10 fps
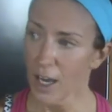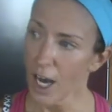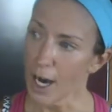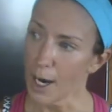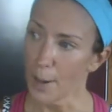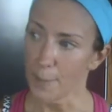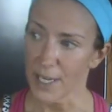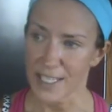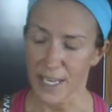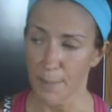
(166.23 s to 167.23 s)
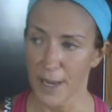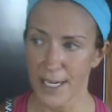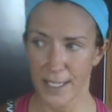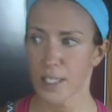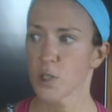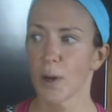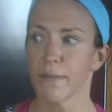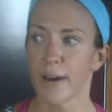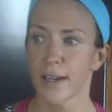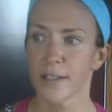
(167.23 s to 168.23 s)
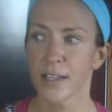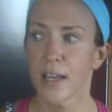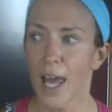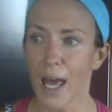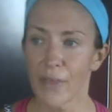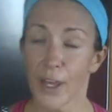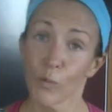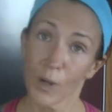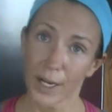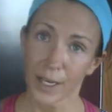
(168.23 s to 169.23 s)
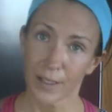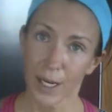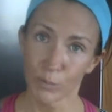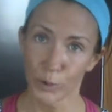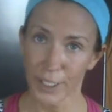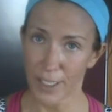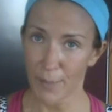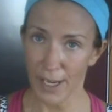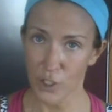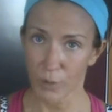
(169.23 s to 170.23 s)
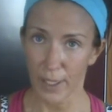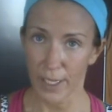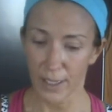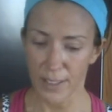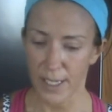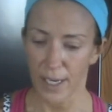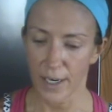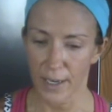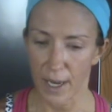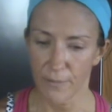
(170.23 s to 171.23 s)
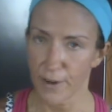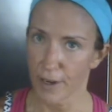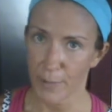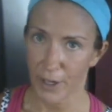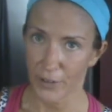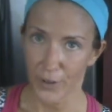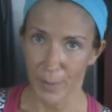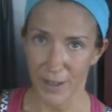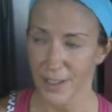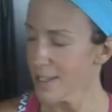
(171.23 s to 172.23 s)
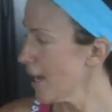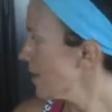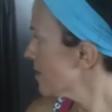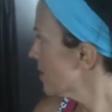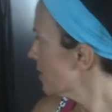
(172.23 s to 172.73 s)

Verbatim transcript: Um, it's an amazing sweat fest. And then running. I'm really back to running outside and I'm very paranoid about these eggs.